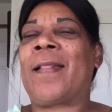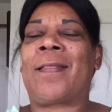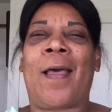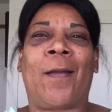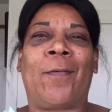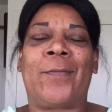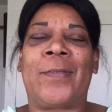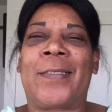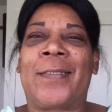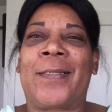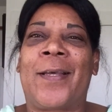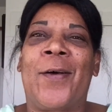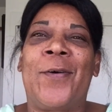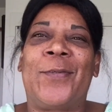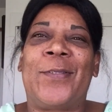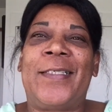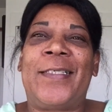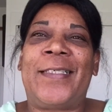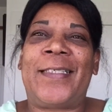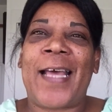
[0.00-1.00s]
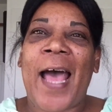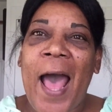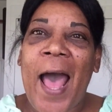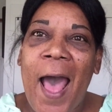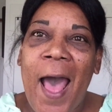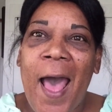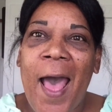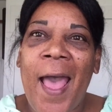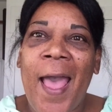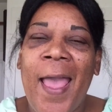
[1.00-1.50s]
I thought I was gonna
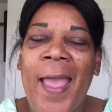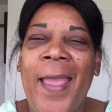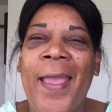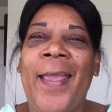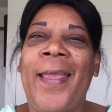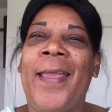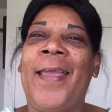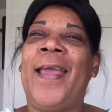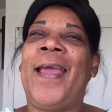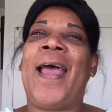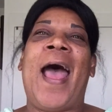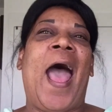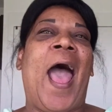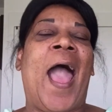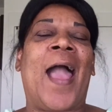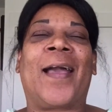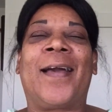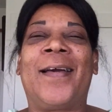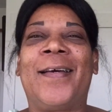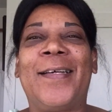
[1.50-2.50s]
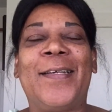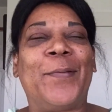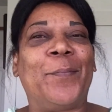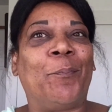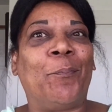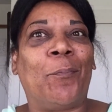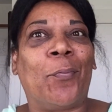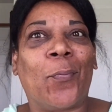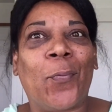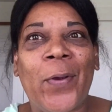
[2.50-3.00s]
die. I
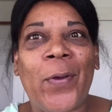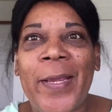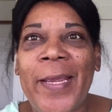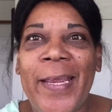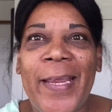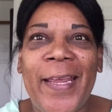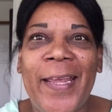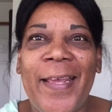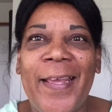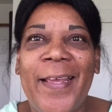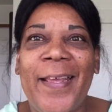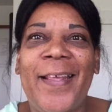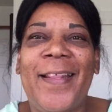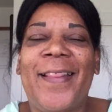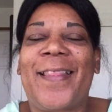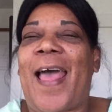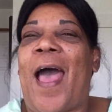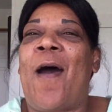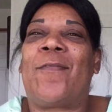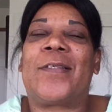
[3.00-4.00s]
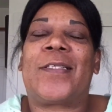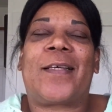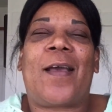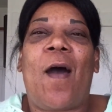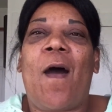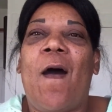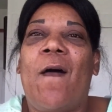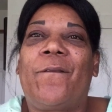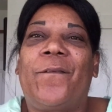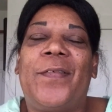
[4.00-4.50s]
couldn't breathe. I was
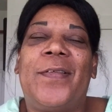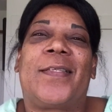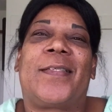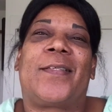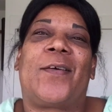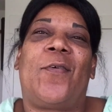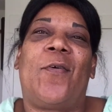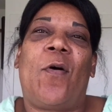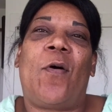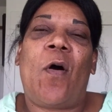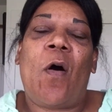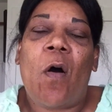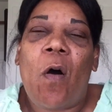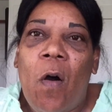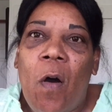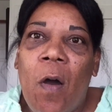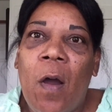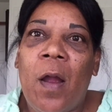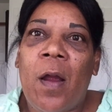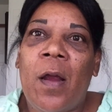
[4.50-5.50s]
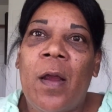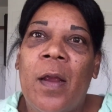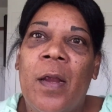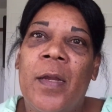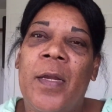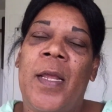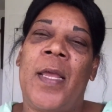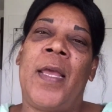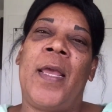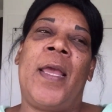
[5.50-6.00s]
coughing so
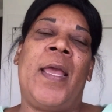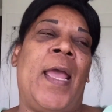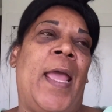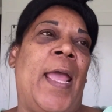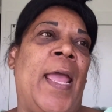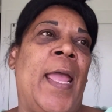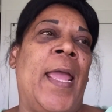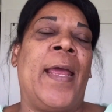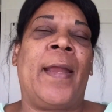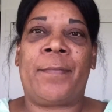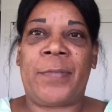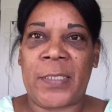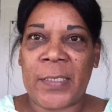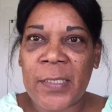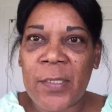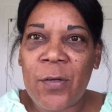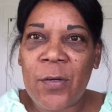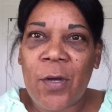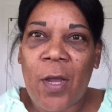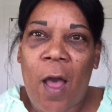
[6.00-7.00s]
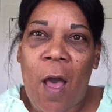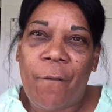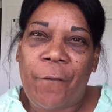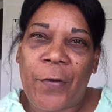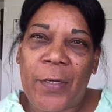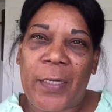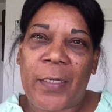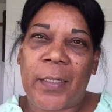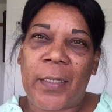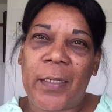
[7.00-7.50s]
hard, and I'm still
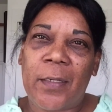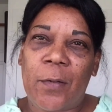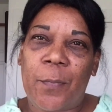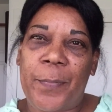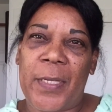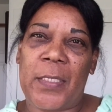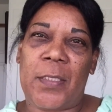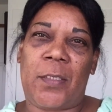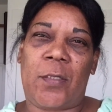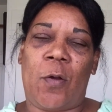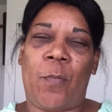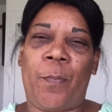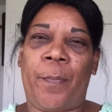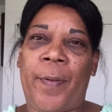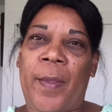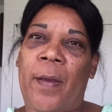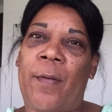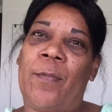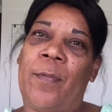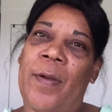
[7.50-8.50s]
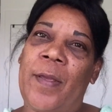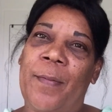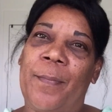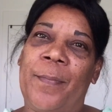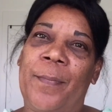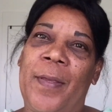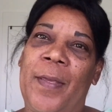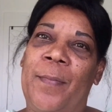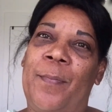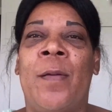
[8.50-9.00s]
coughing a little bit, so bear
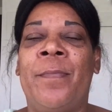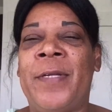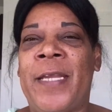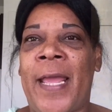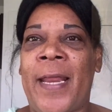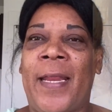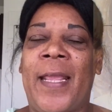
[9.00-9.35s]
with me. So I'm